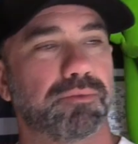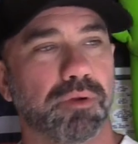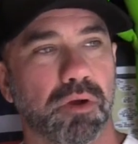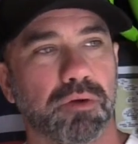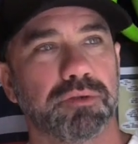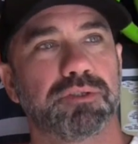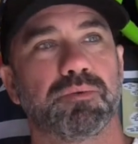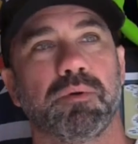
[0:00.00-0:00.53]

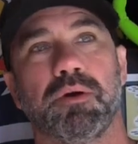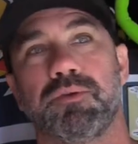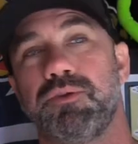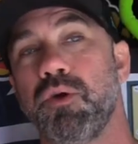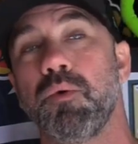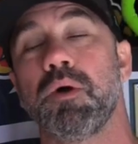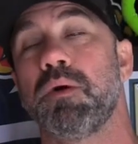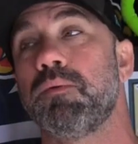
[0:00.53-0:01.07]
throws where
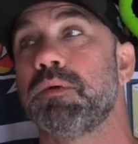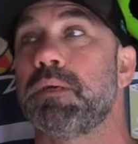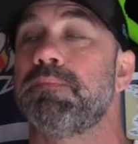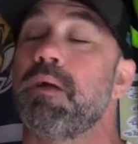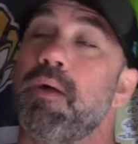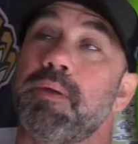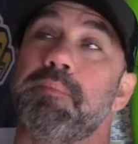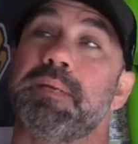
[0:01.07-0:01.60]
Tua would have
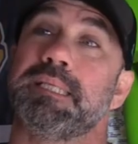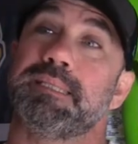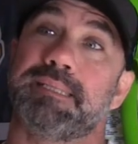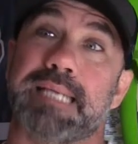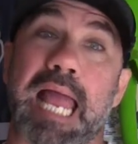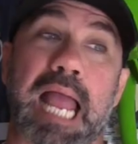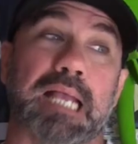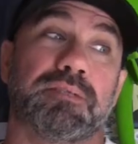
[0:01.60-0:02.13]
probably been
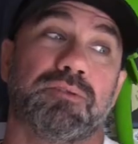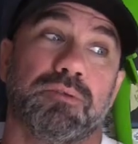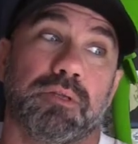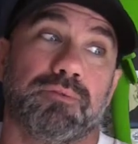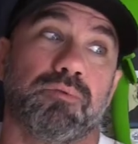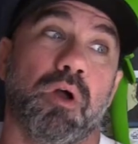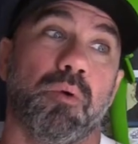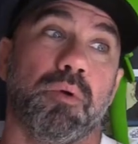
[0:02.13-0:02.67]
sacked, so the
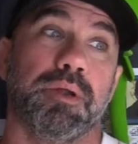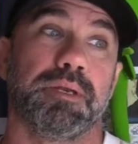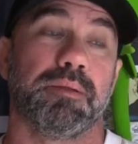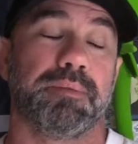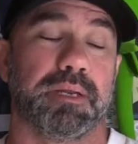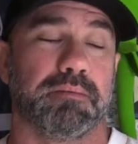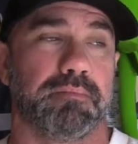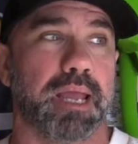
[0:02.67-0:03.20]
throw wouldn't have
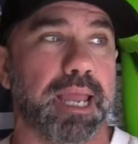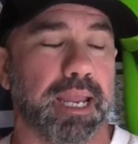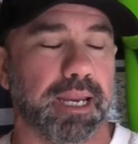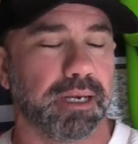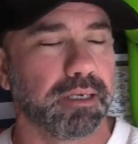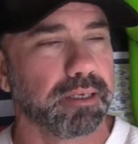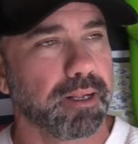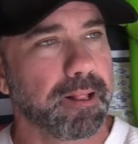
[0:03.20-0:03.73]
been
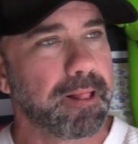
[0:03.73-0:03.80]
made.